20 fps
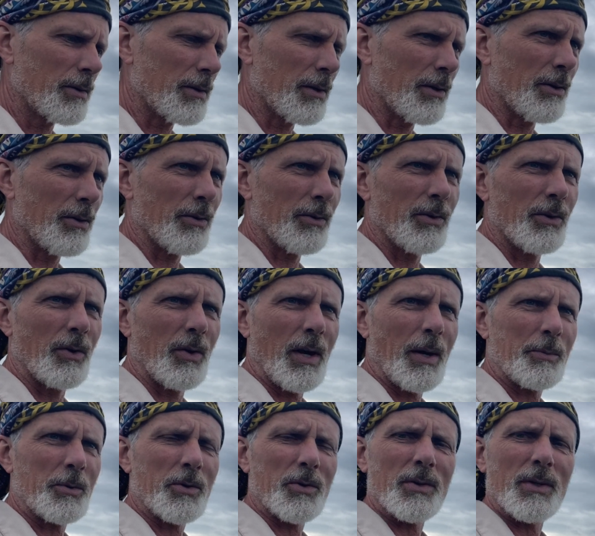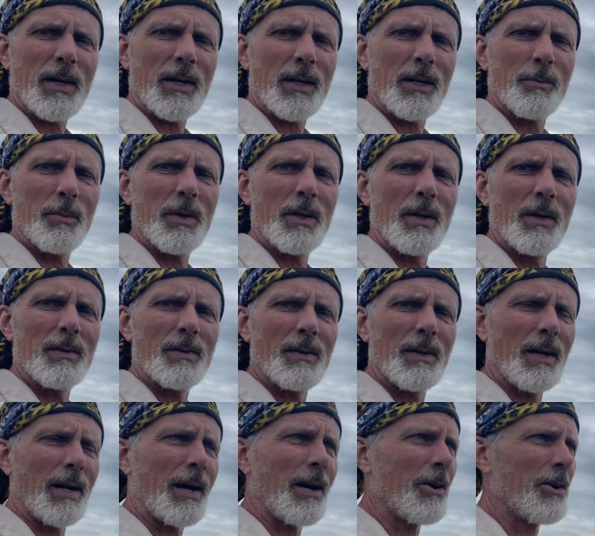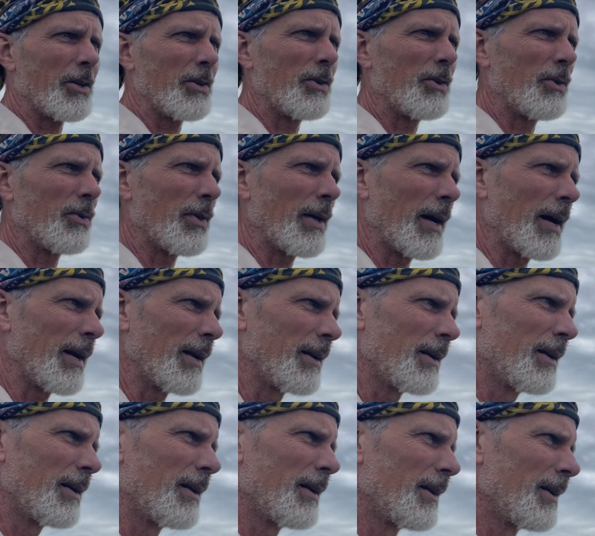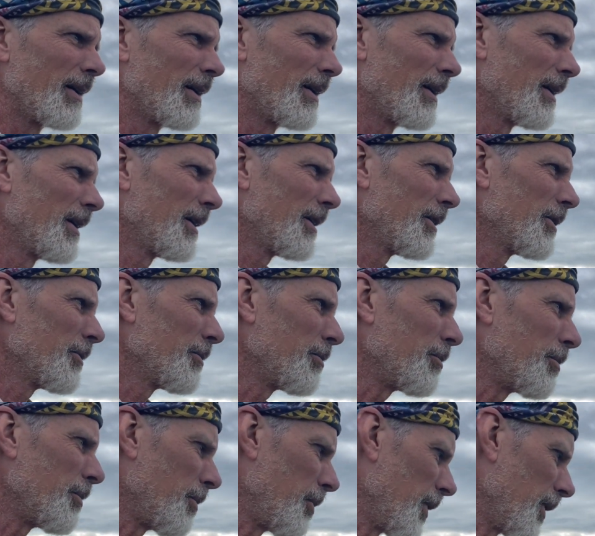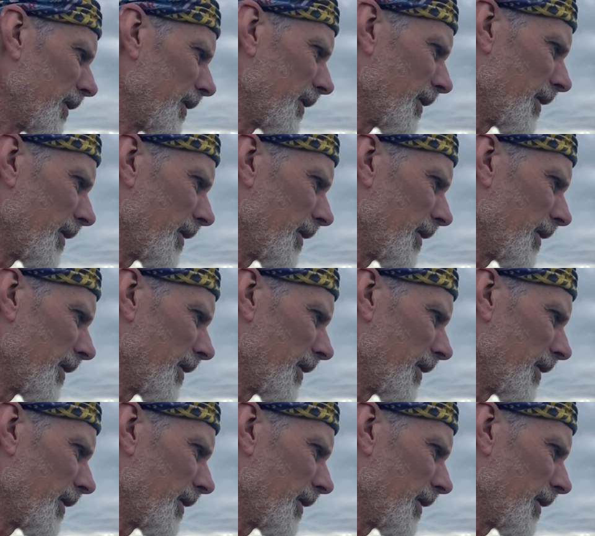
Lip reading: So New Hampshire is not going to be easy. I already knew that. But